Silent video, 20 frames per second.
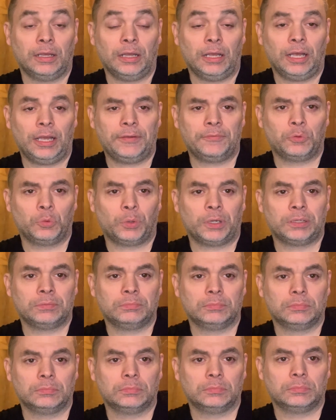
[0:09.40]
Hi everyone,
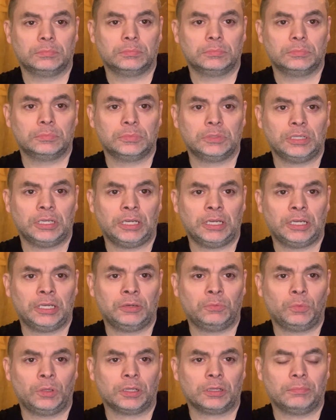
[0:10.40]

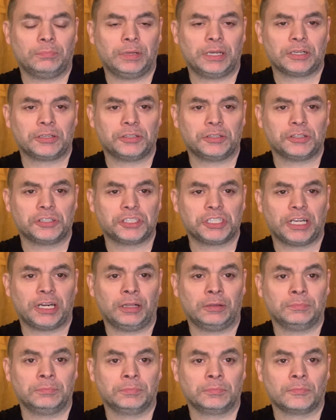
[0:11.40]
and welcome back to the
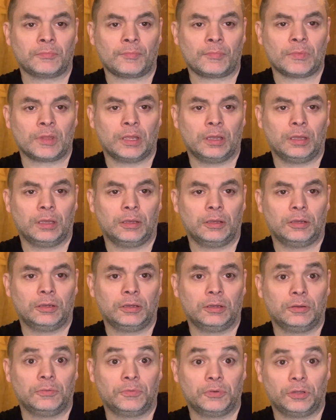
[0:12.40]
channel.
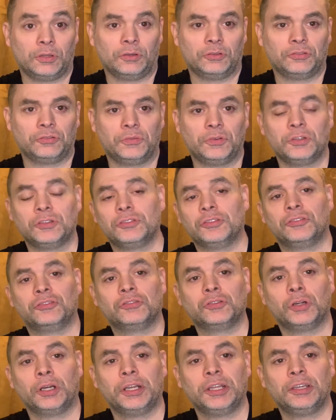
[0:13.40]
For those of you just
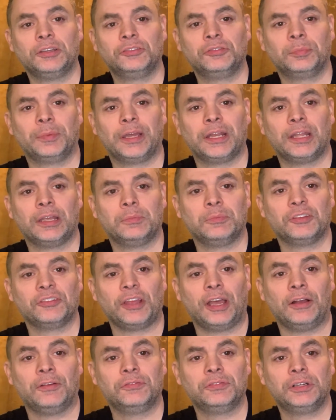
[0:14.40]
joining us, my name is
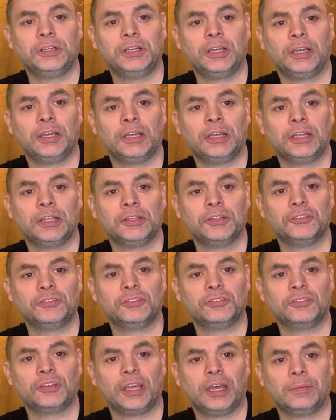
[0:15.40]
Alfred, and this
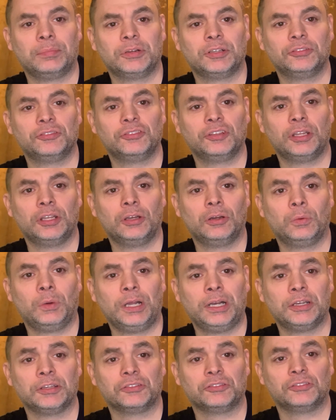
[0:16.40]
is Capital City
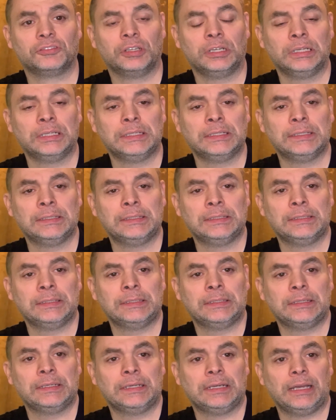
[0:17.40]
Aquatics.
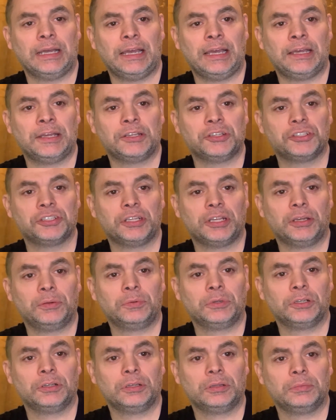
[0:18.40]
And today
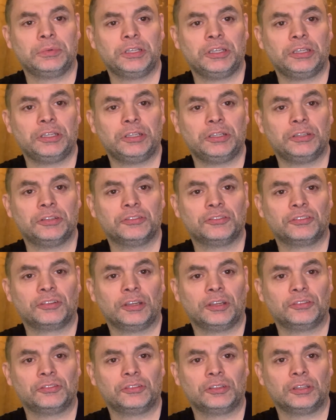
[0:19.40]
we're going to be
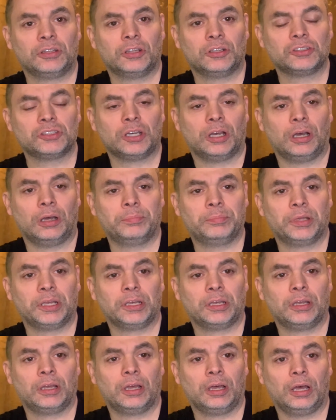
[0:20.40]
discussing the topic
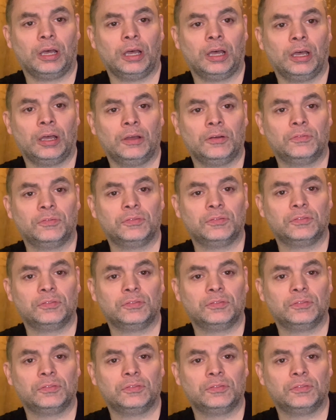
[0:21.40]
of